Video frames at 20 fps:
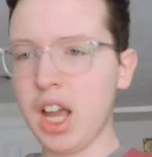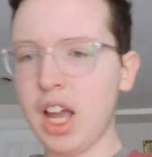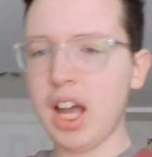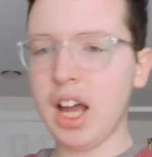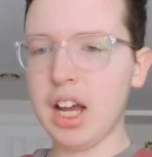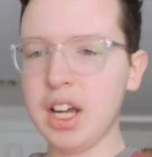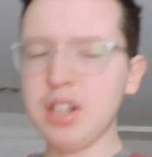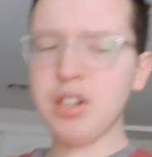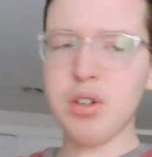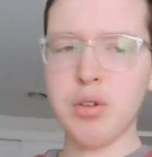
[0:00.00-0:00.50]

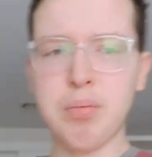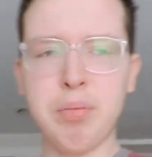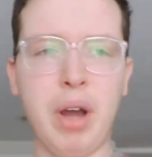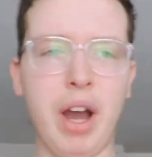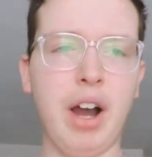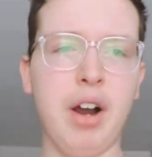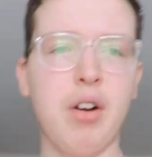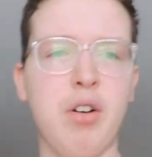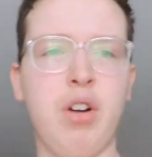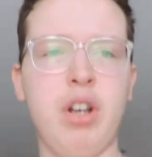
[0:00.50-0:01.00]
I do
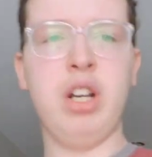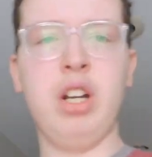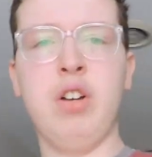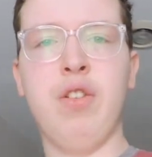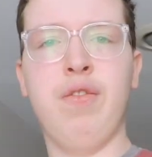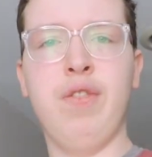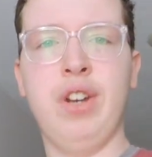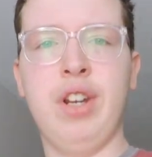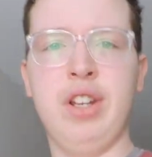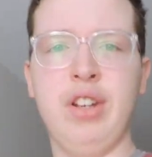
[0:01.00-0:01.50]
Power
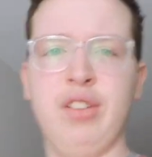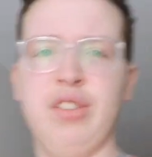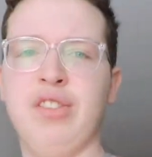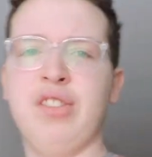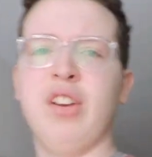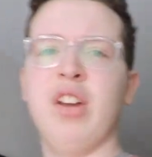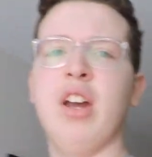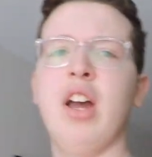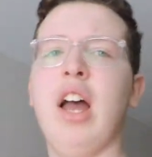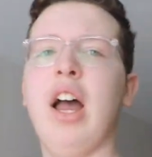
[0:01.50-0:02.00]
Ranger videos.
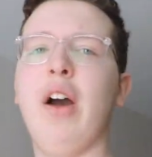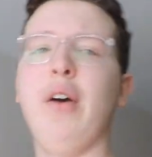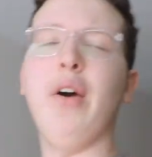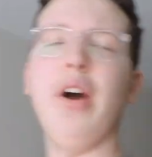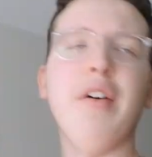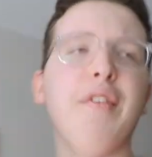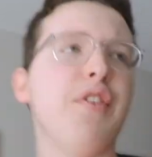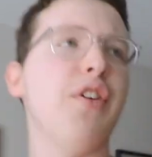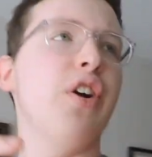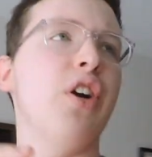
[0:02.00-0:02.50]

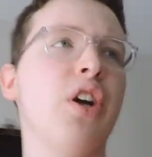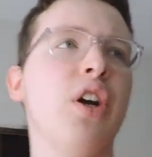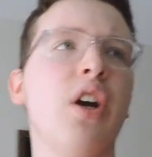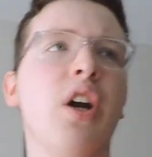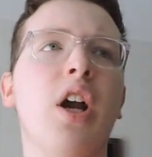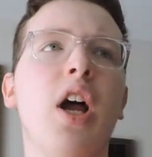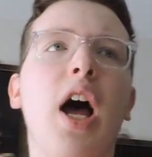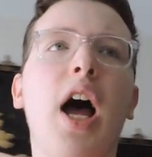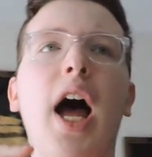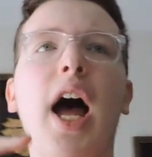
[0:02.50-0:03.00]
However,
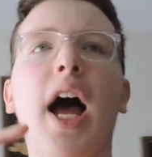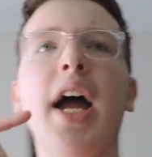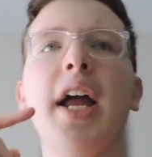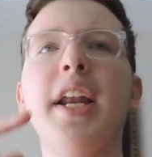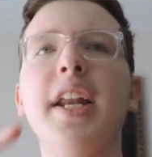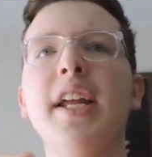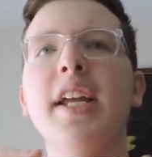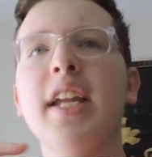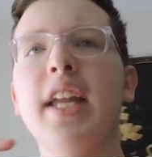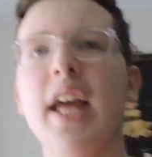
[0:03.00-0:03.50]
I
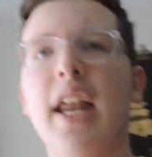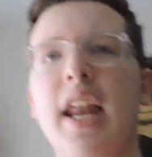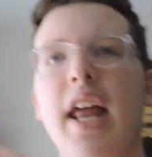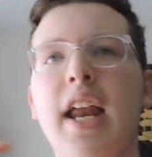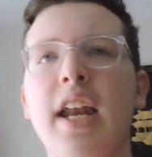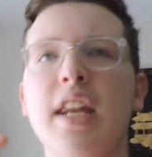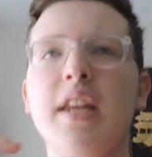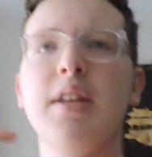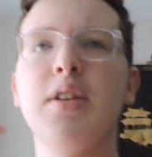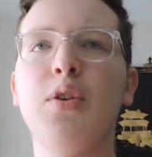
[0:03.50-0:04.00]
didn't get
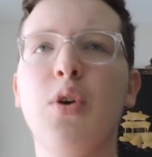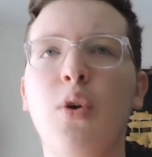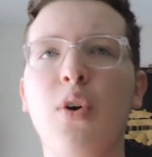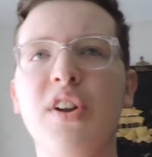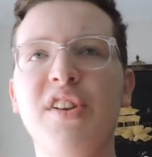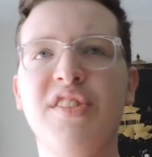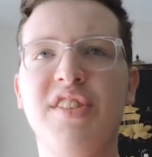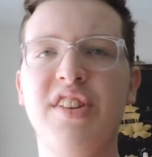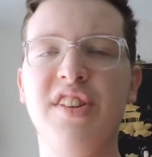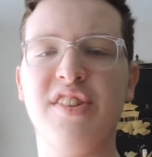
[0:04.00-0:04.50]
any
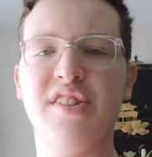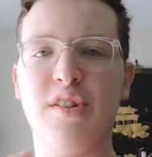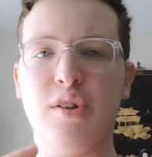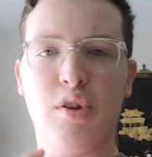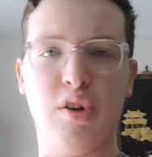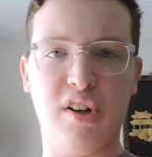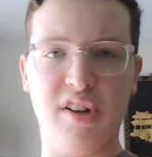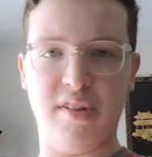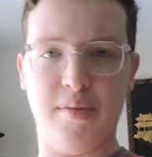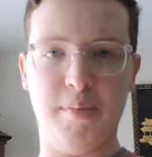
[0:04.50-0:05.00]
toys this
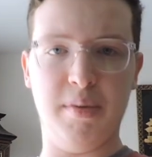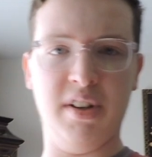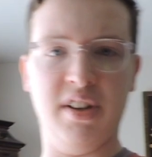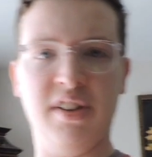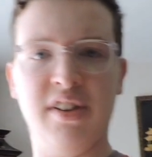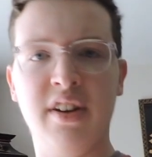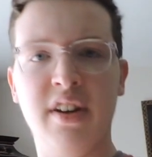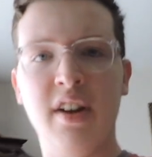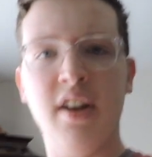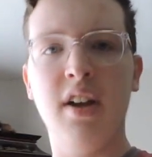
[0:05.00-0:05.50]

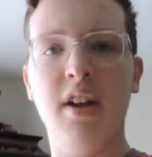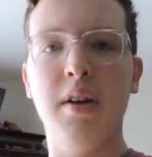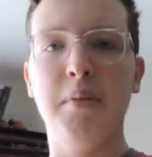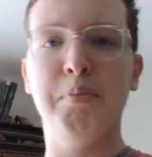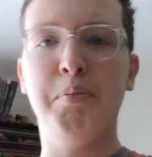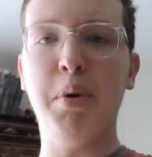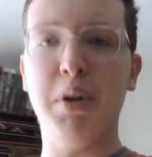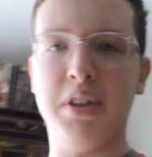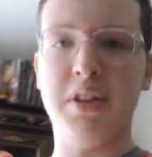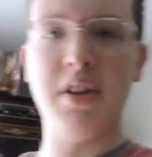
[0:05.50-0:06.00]
Christmas.
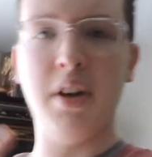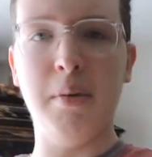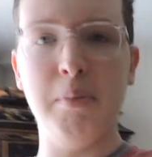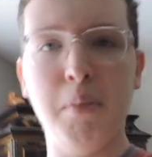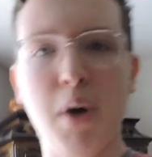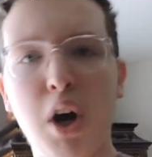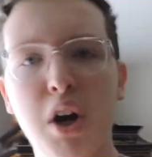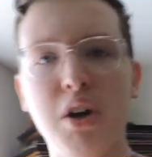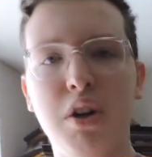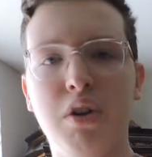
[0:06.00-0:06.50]
But
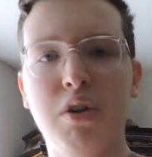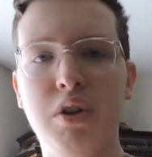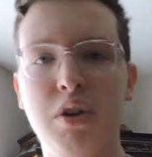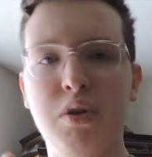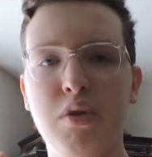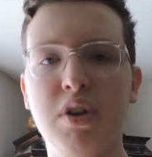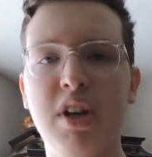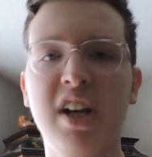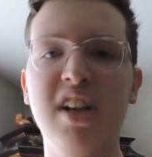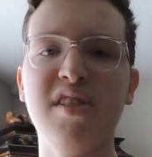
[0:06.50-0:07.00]
tomorrow
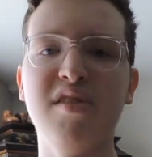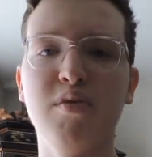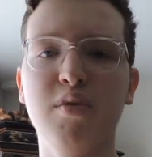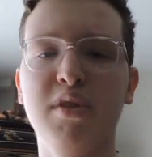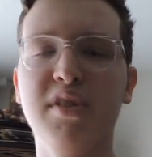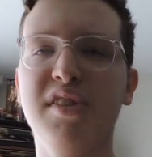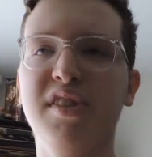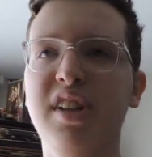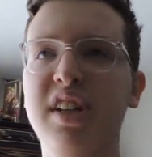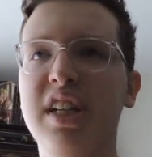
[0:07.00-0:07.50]
you guys
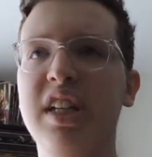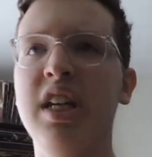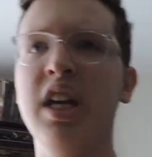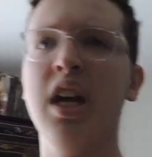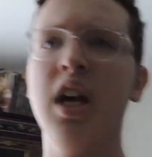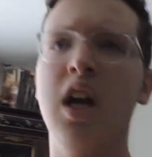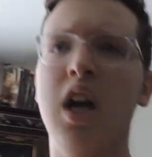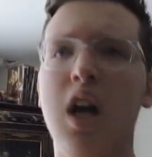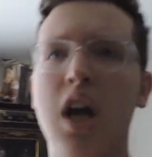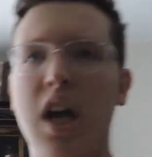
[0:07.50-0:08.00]
will see
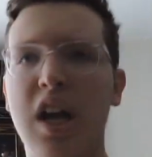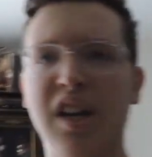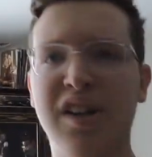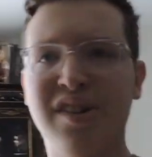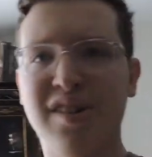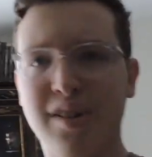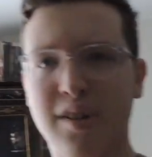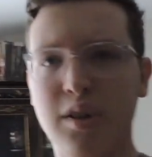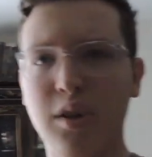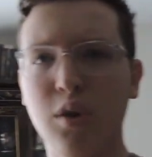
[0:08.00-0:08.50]

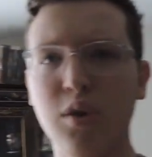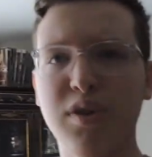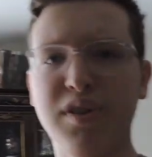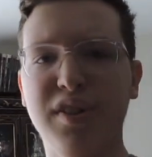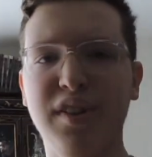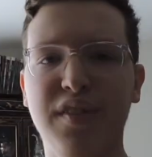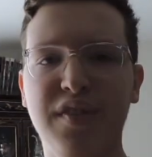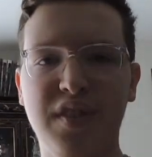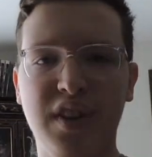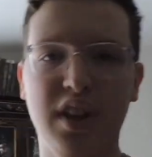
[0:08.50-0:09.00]

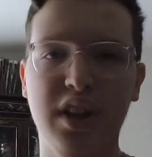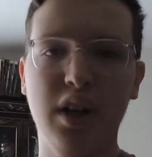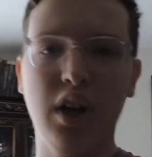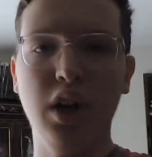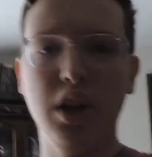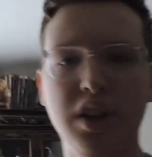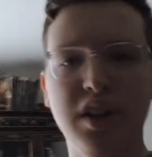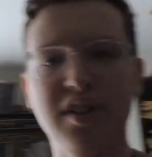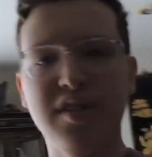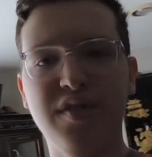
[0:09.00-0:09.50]
exclusively
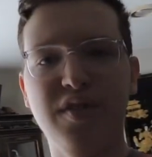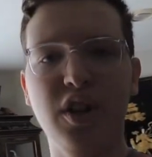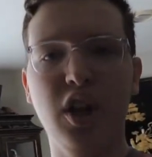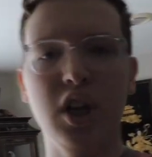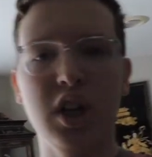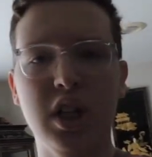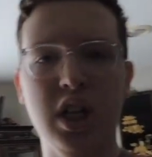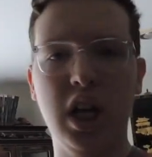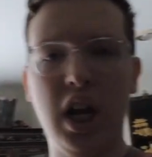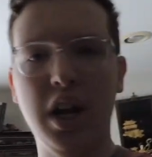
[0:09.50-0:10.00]
on this
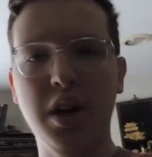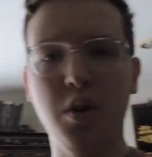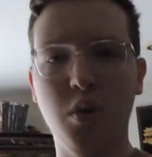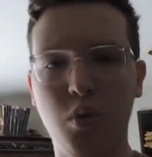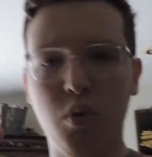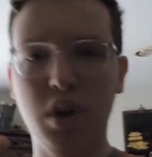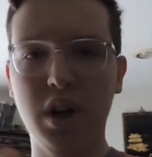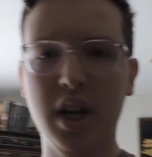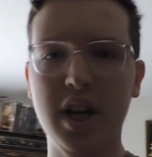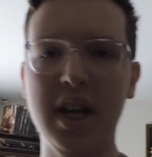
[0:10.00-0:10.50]
vlog channel
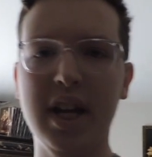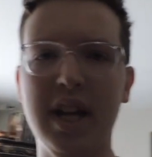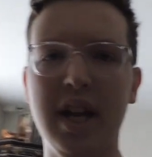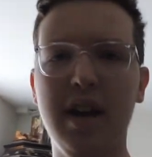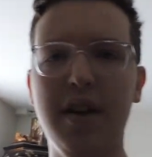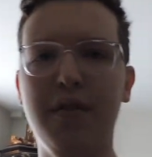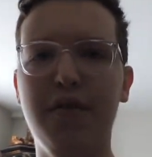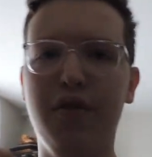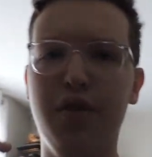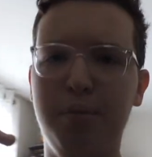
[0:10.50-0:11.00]
what I
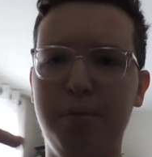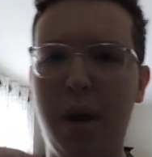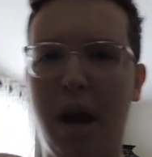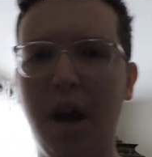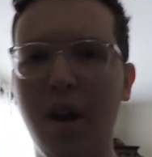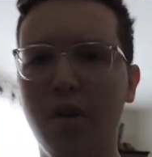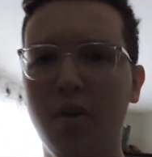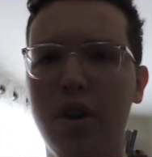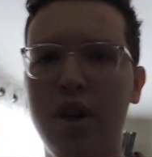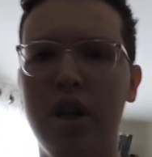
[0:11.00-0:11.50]
get for
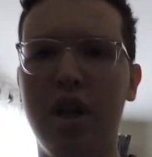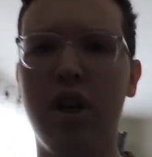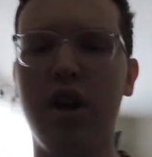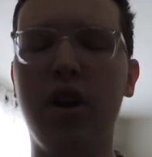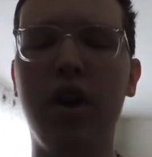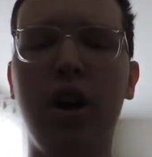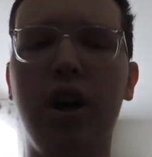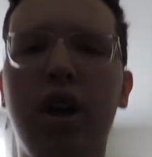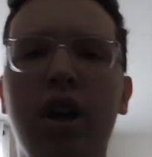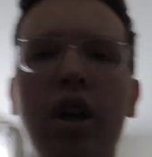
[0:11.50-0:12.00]
Power Rangers,
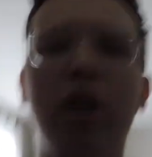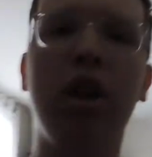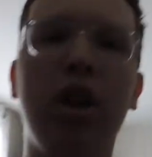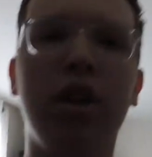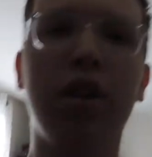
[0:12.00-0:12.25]
uh,